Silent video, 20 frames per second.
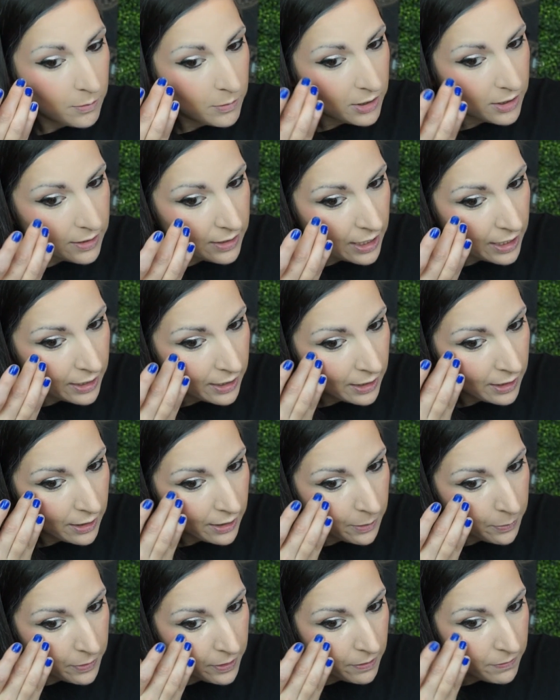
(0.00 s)
I'm just taking it
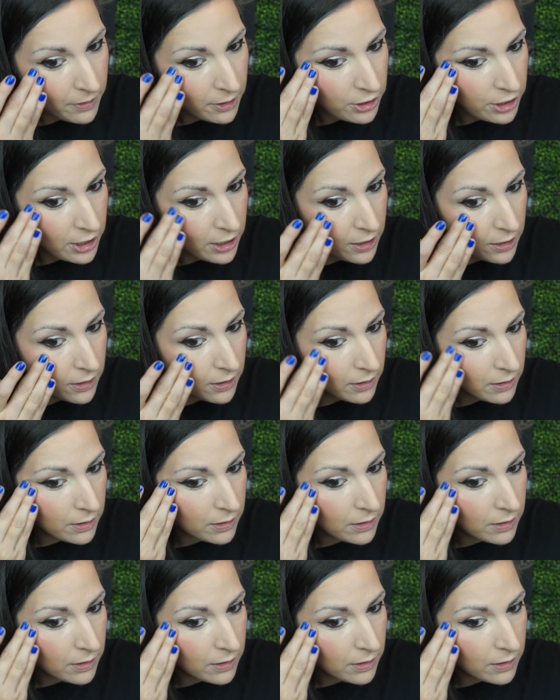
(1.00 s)
above the cheek,